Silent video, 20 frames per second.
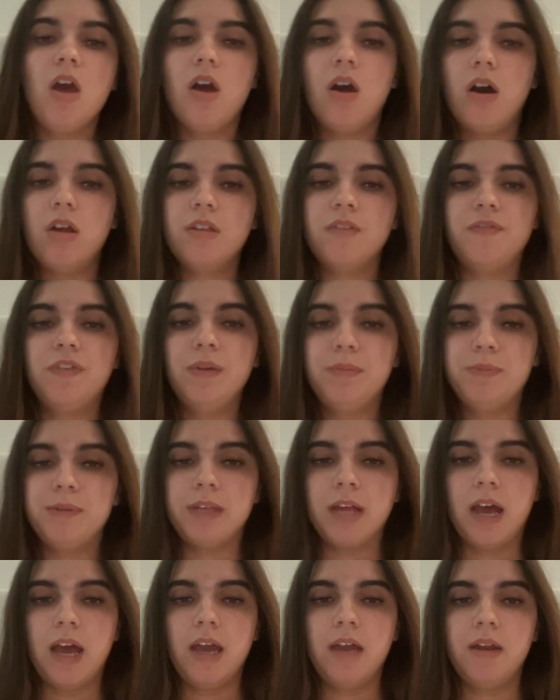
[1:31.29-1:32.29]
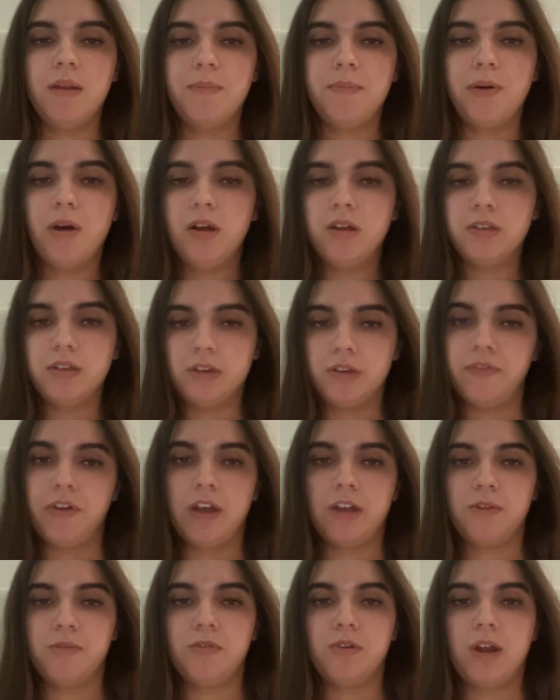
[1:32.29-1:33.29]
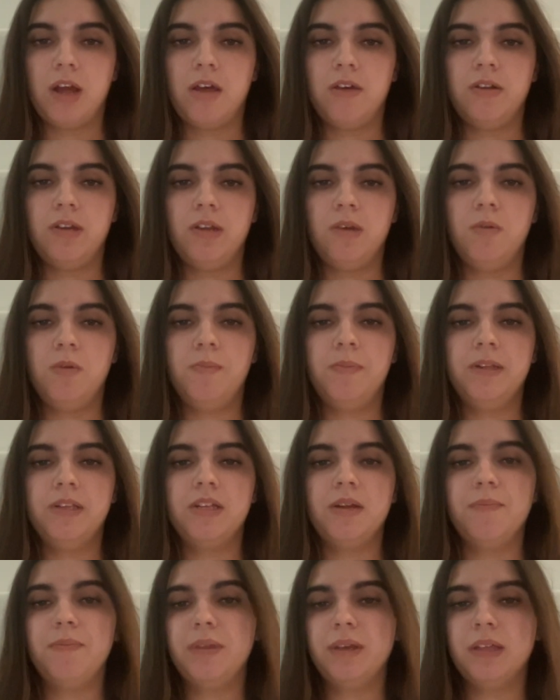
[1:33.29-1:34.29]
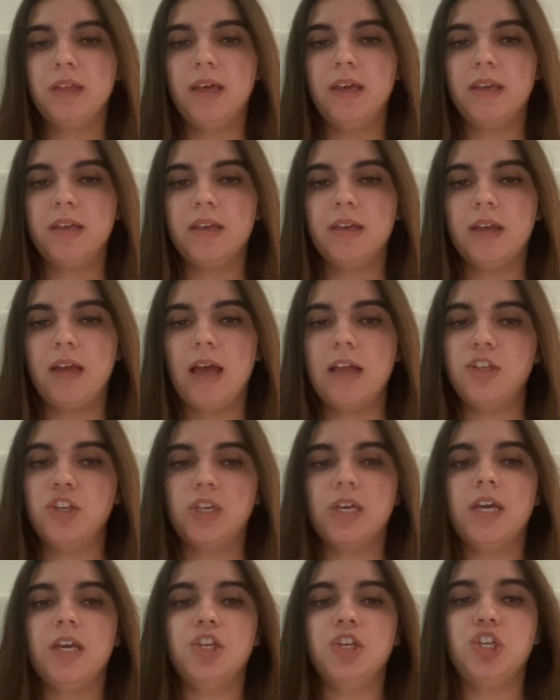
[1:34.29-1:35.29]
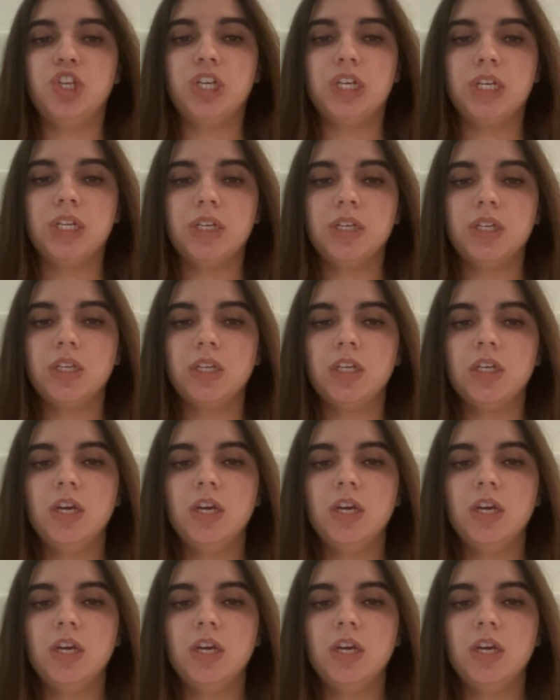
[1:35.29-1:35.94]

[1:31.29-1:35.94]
On the flip side, positive externality would be something like education.